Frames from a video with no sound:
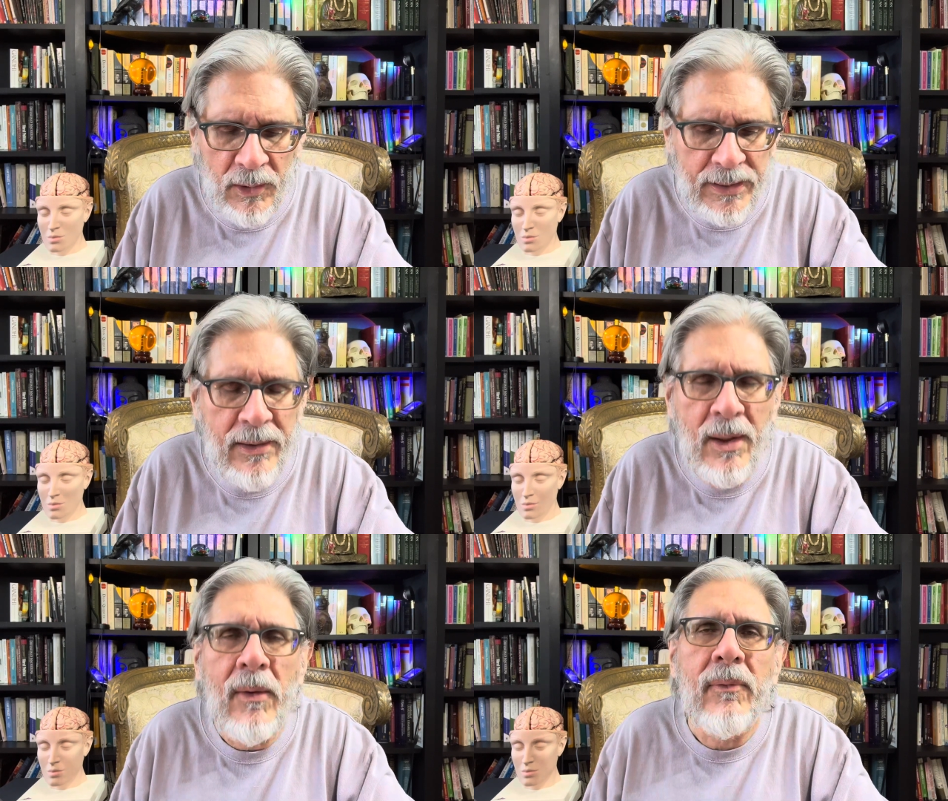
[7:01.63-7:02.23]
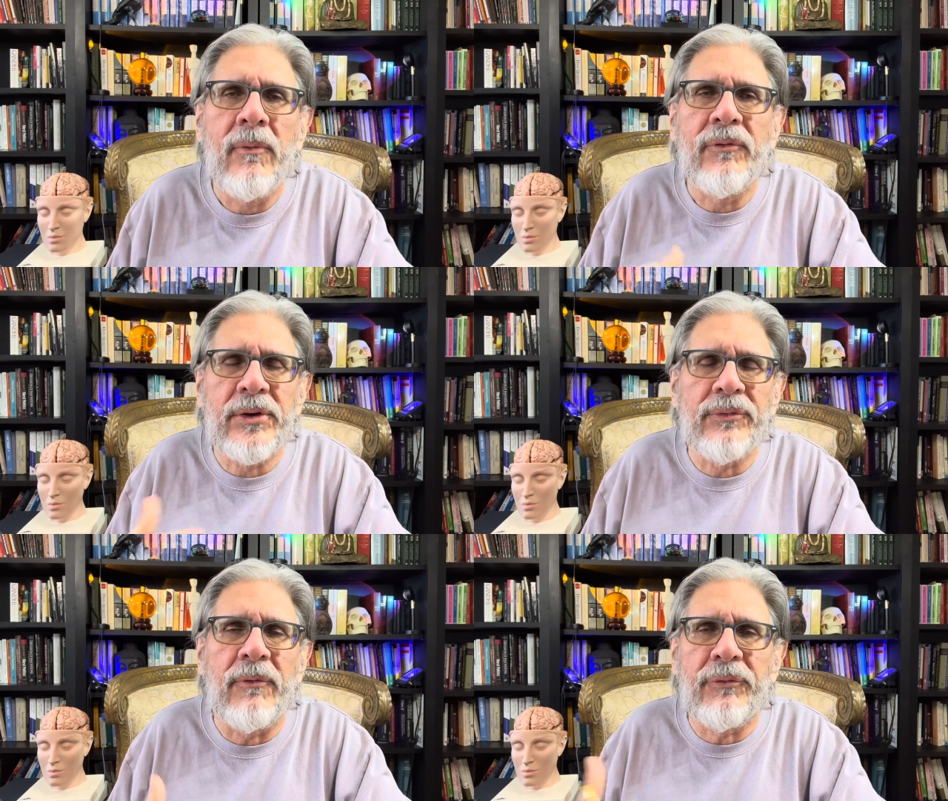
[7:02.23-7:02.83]
Speaker 1: Okay,
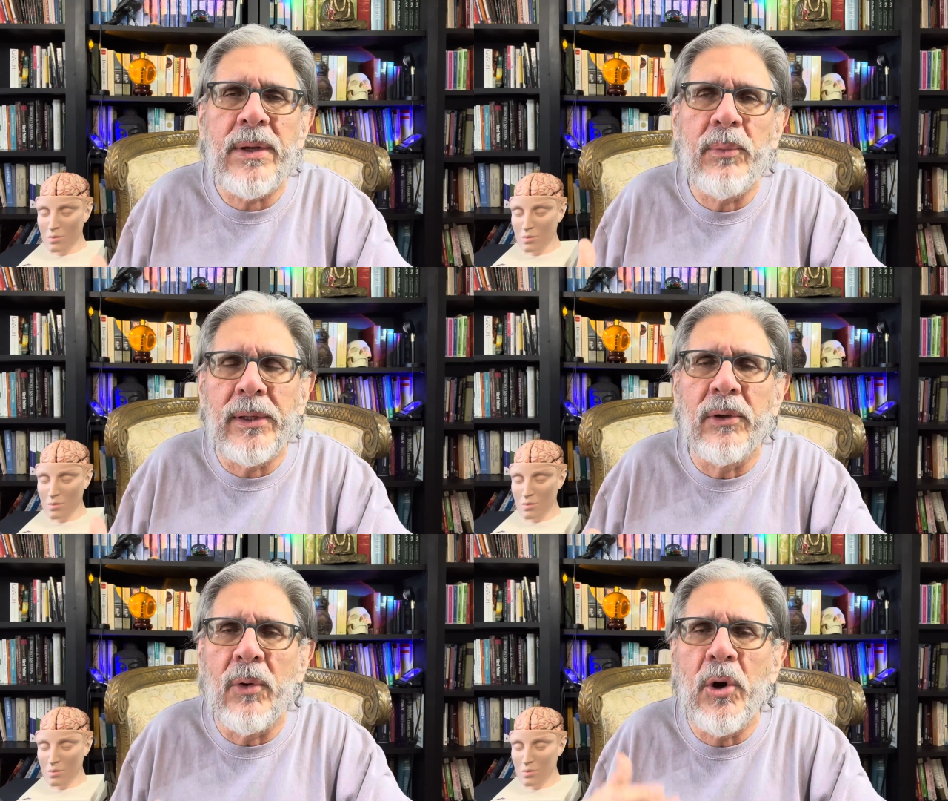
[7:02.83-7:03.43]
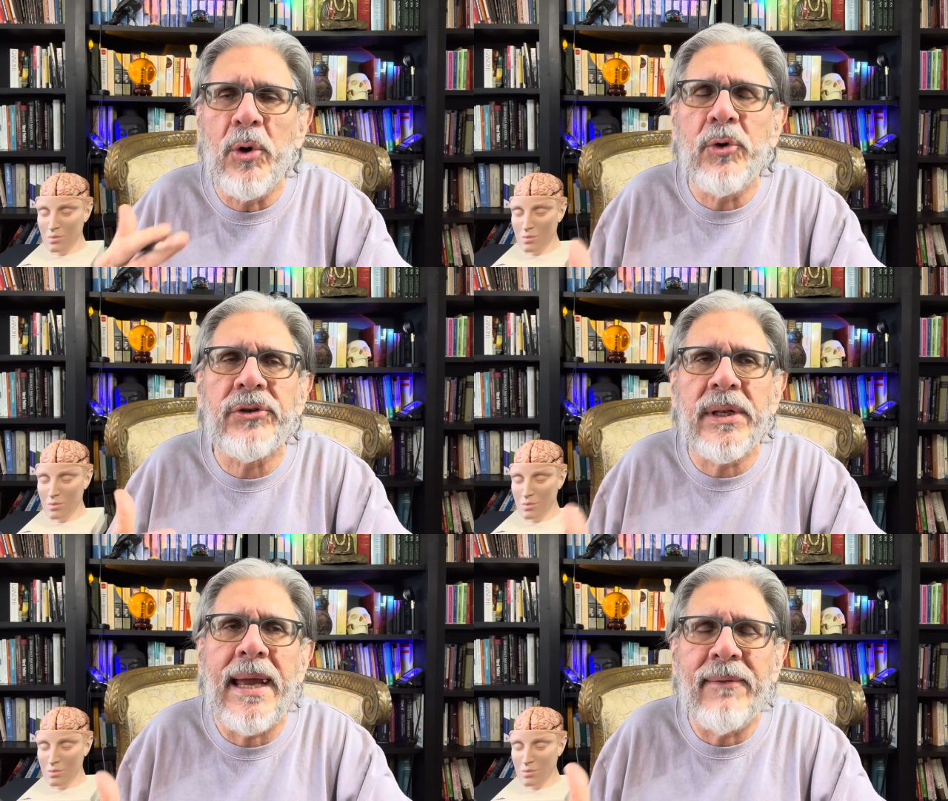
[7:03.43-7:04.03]
first of all, free will. Who's
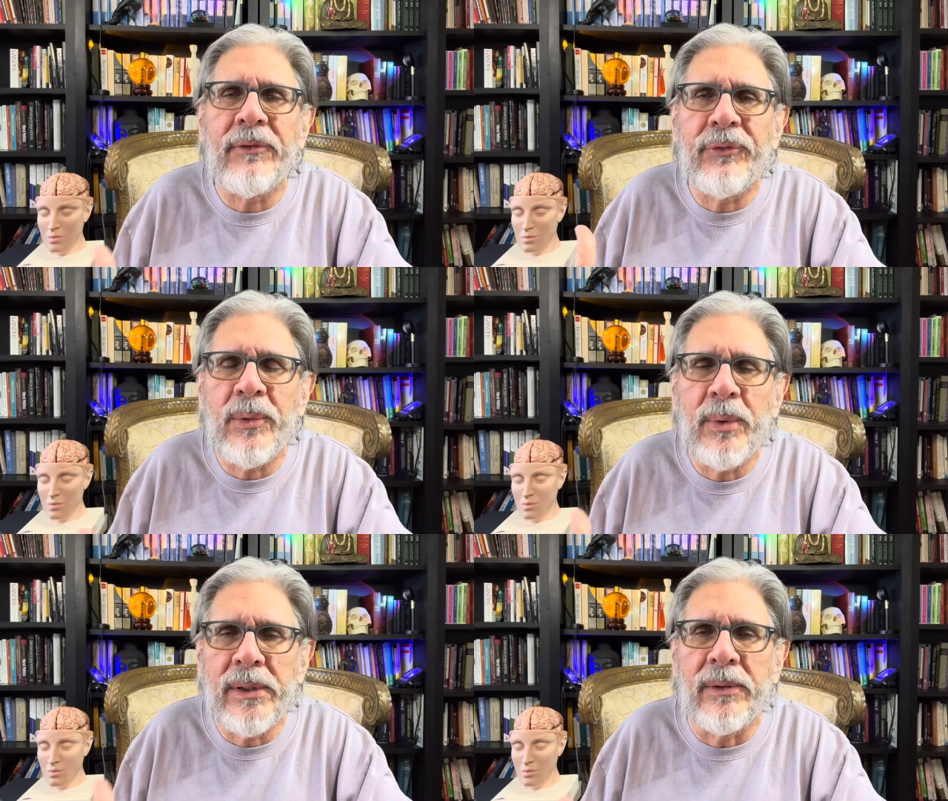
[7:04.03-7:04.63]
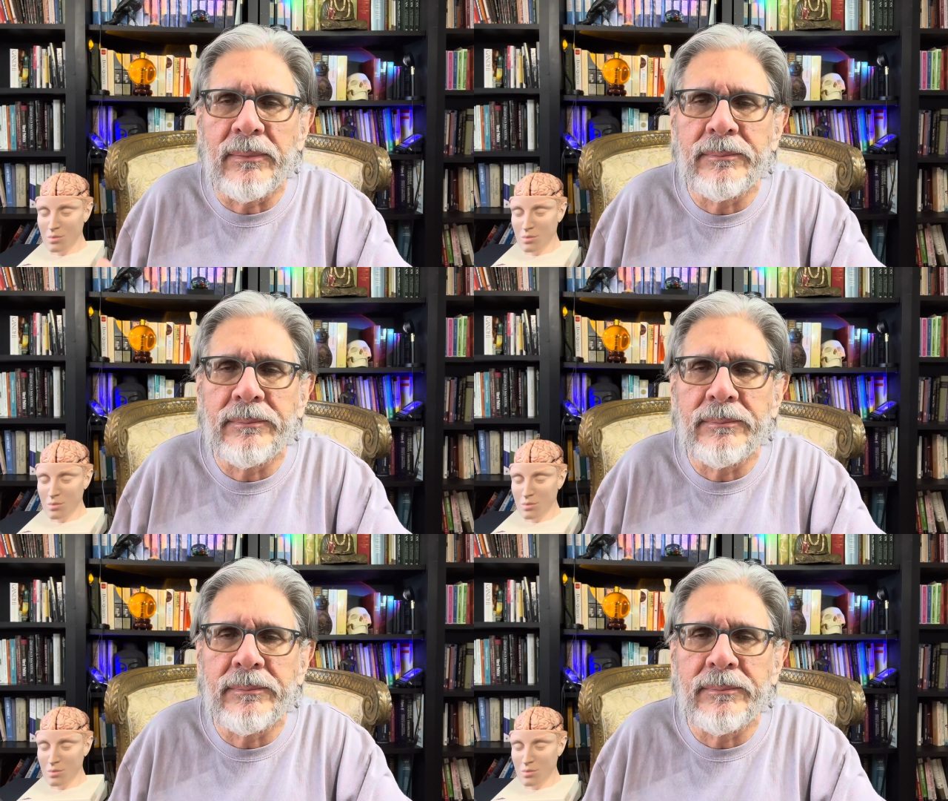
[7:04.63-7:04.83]
going to have the free will?